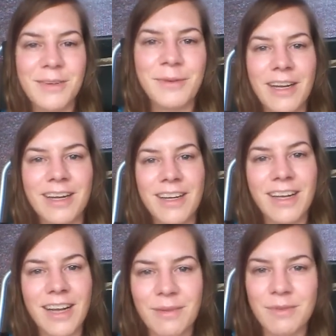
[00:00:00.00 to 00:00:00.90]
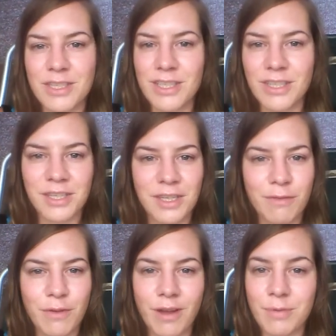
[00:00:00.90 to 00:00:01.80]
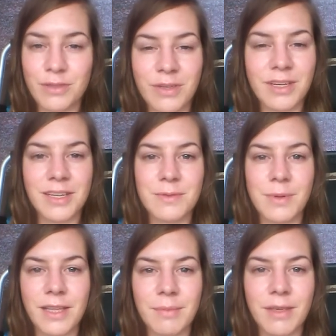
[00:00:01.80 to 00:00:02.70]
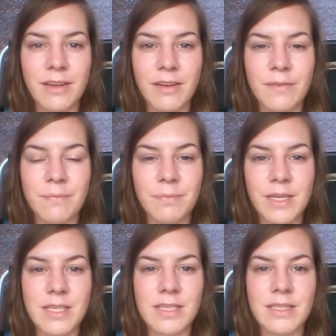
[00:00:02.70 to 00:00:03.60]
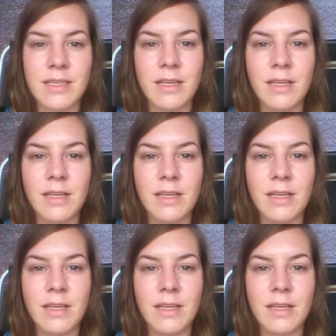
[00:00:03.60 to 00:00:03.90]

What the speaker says: where I'm just looking for opportunities while I'm here, because